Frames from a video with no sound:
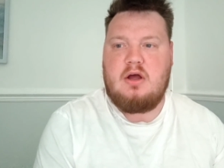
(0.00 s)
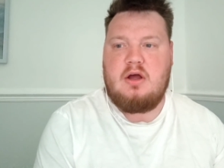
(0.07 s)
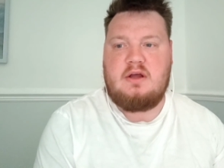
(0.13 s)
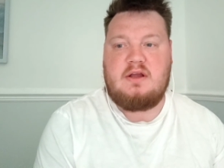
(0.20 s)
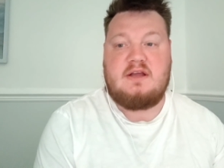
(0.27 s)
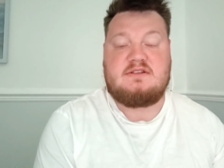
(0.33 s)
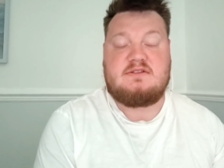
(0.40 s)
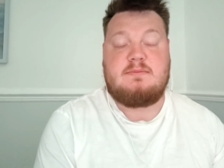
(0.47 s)

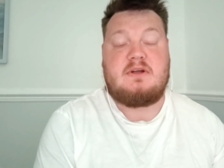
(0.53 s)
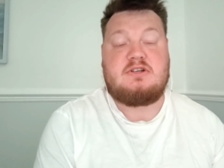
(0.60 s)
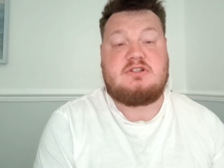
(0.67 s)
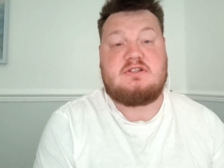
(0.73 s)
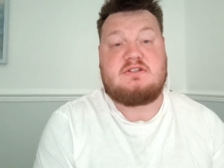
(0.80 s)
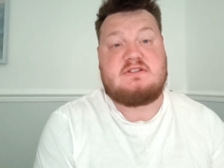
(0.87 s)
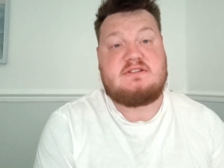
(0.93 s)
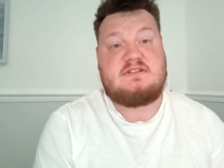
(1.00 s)
against
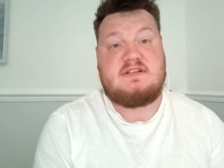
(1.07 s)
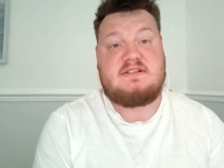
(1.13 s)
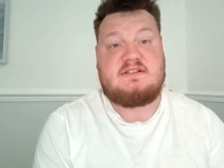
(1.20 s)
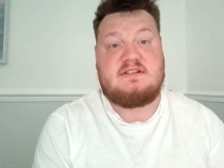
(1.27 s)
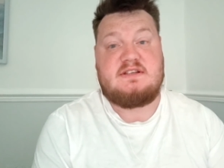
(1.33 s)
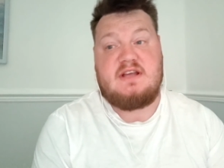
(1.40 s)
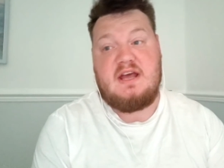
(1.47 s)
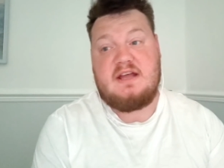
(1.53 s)
Manchester
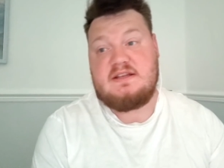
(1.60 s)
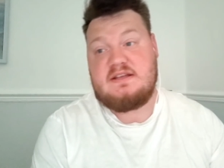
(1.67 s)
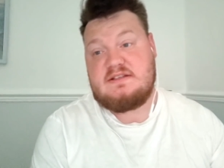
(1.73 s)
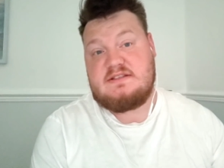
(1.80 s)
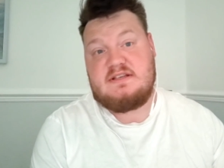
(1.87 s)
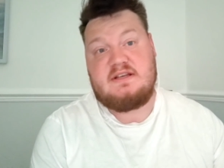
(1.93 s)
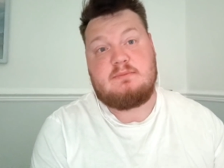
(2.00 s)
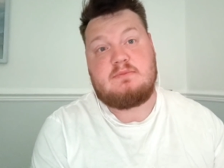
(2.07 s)
City, and the
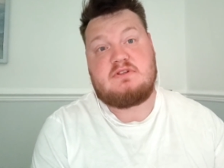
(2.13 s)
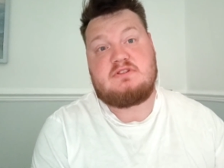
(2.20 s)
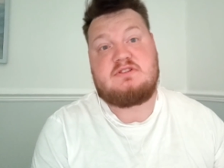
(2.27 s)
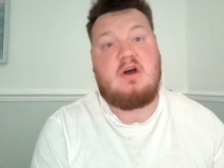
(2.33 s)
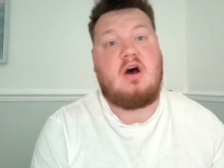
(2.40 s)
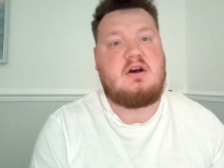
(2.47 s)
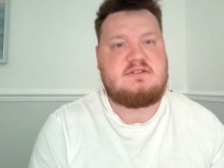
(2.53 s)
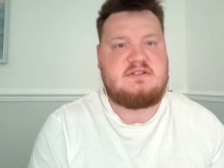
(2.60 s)
team that
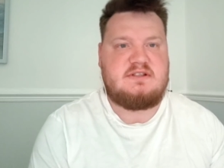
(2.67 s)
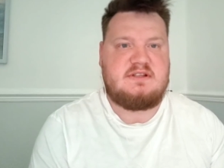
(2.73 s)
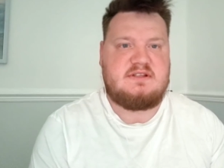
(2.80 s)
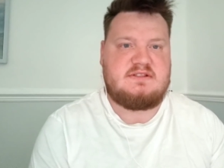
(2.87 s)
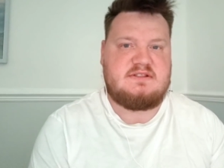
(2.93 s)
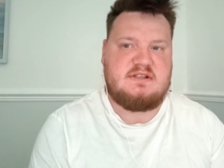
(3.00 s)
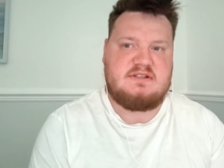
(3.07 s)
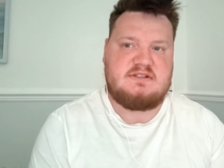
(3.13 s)
started
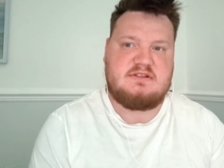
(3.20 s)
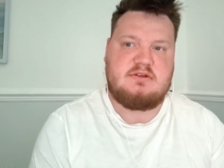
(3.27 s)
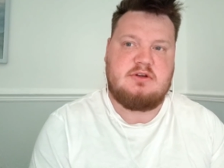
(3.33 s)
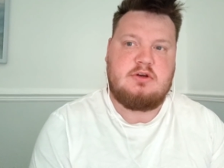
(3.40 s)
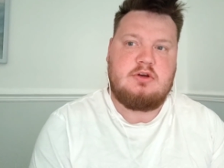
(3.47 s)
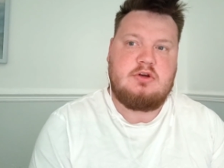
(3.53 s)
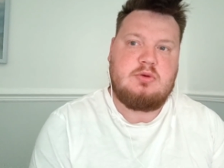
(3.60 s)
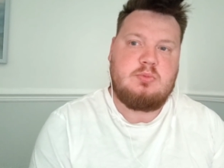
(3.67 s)
this season
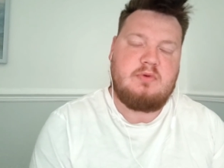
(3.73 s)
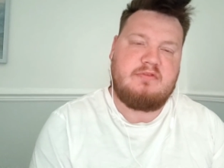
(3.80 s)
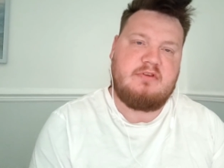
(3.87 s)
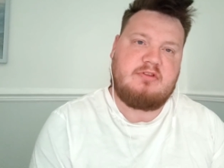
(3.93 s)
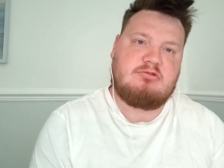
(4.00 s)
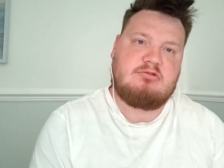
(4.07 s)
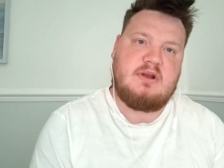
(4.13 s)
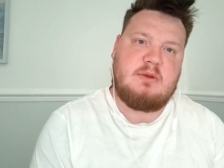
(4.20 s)
with a
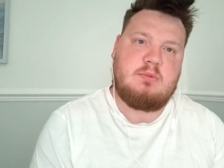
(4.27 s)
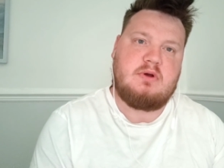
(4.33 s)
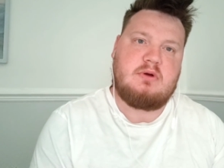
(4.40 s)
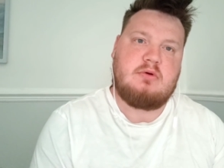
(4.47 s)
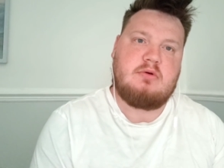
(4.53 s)
3